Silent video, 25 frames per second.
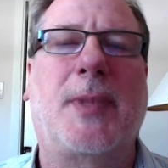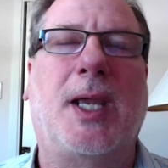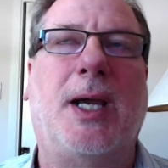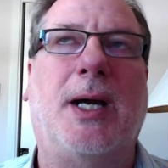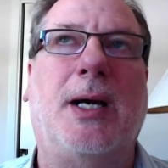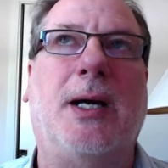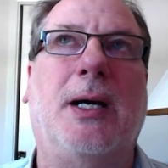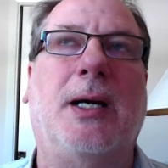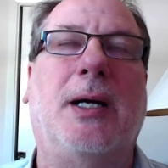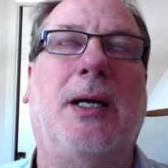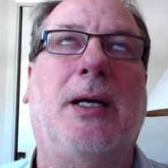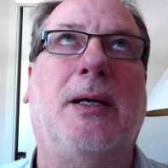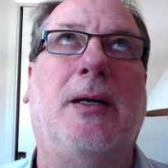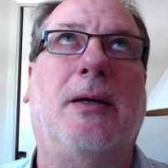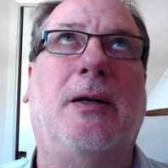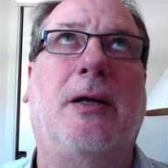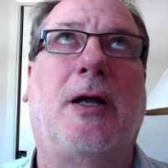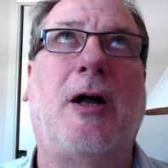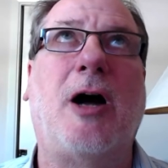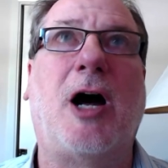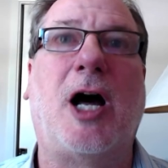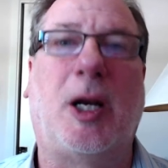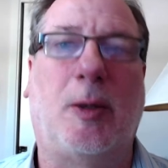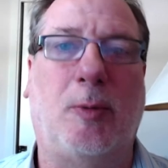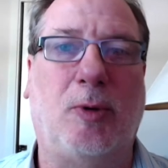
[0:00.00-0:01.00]
uh,
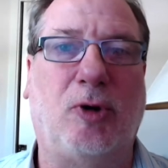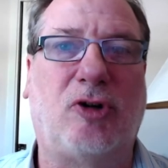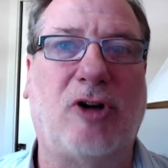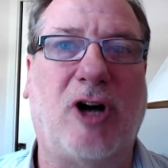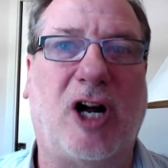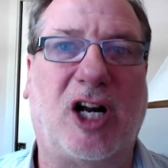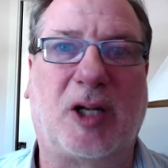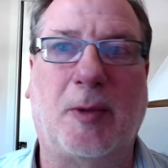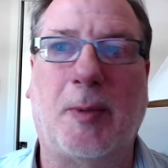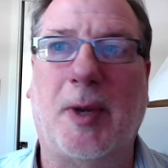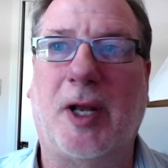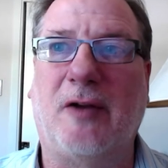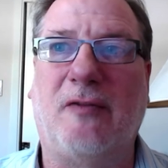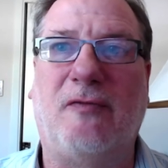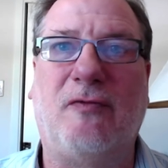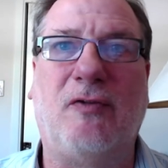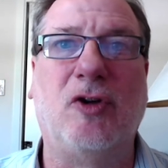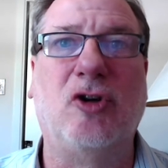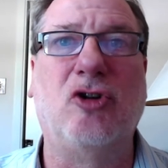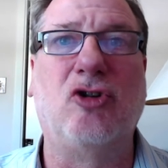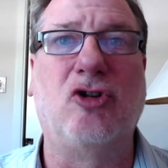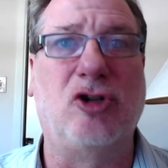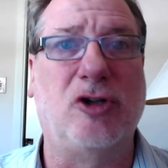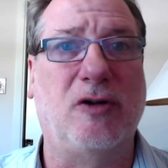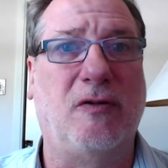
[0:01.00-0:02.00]
Gadamer talked about a
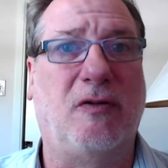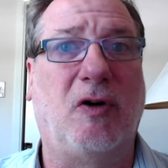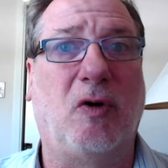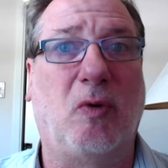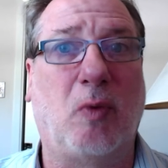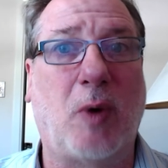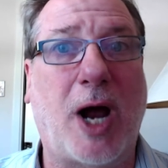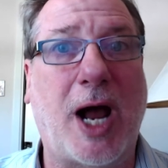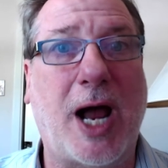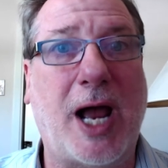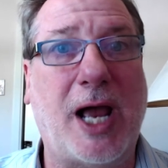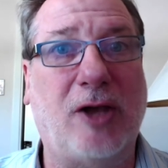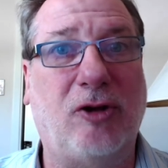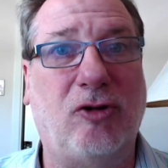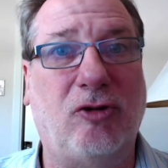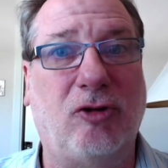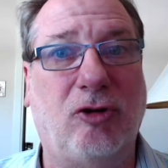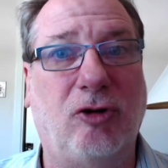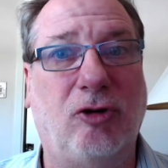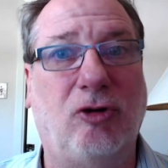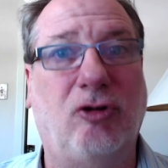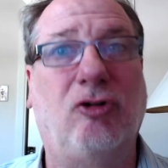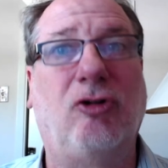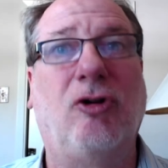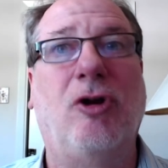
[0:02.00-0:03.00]
fusion of
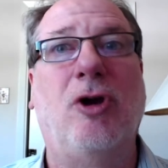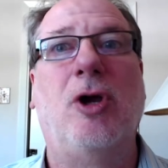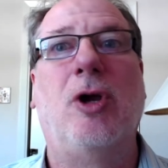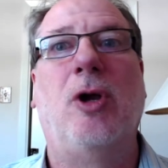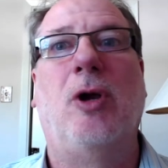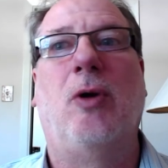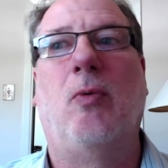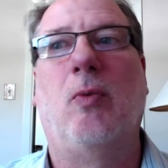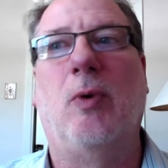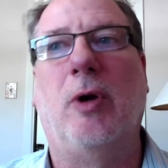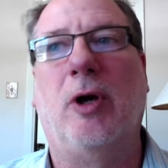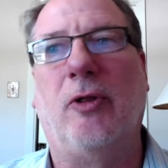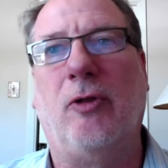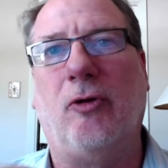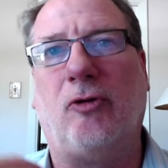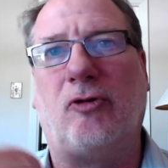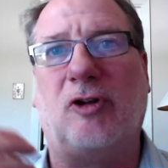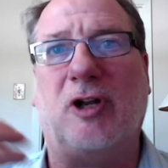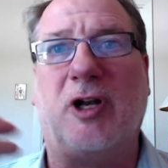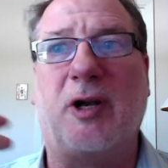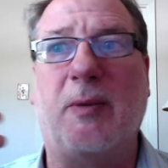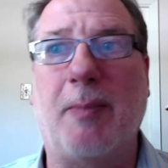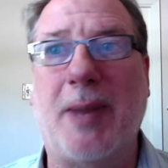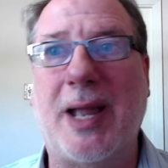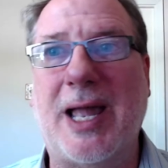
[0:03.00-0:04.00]
horizons where there's
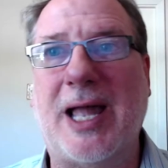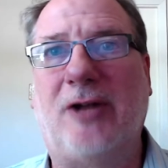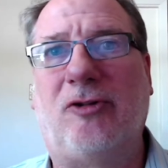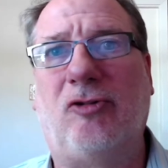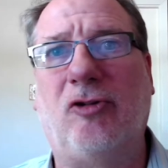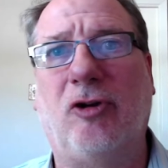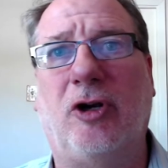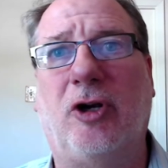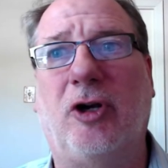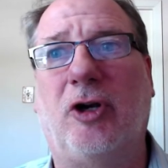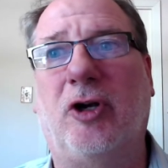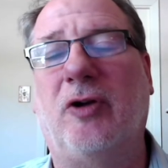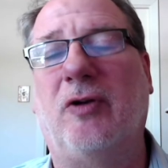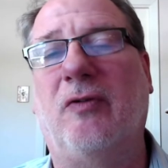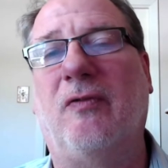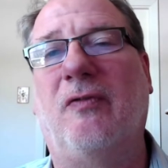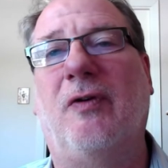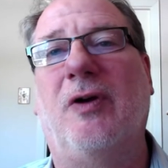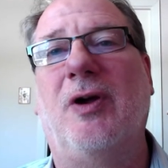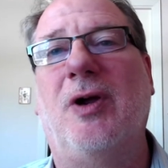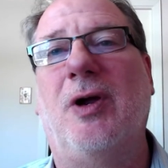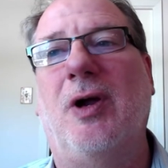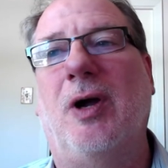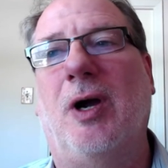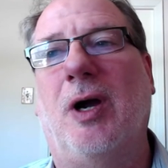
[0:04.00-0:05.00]
an imaginative
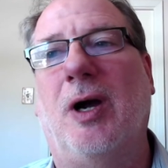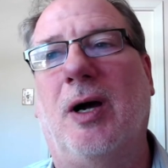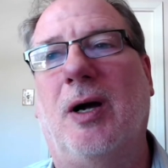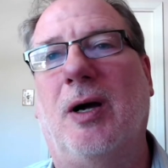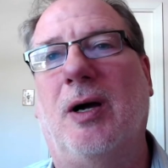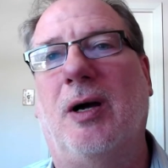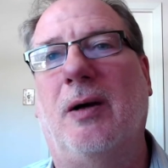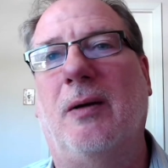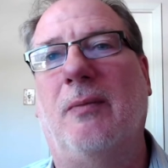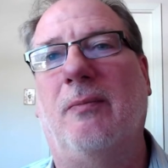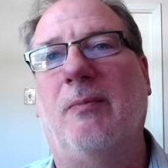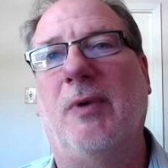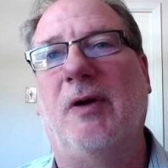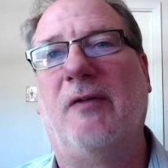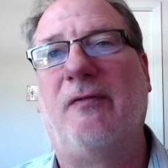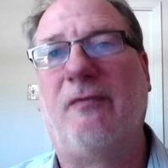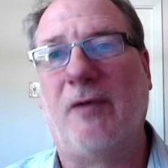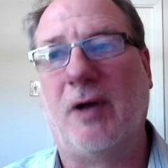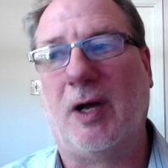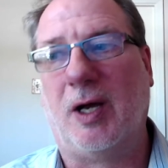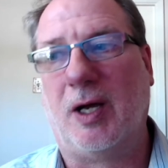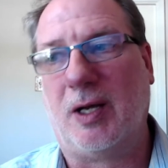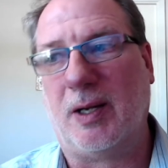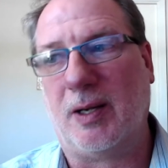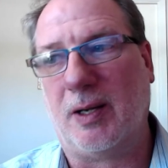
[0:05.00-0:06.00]
uh,
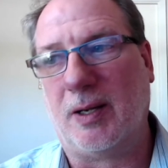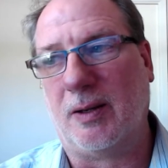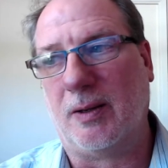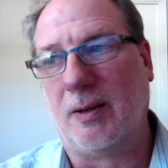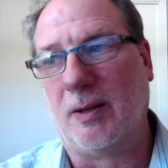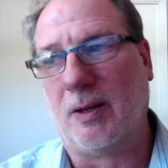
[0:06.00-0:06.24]
uh,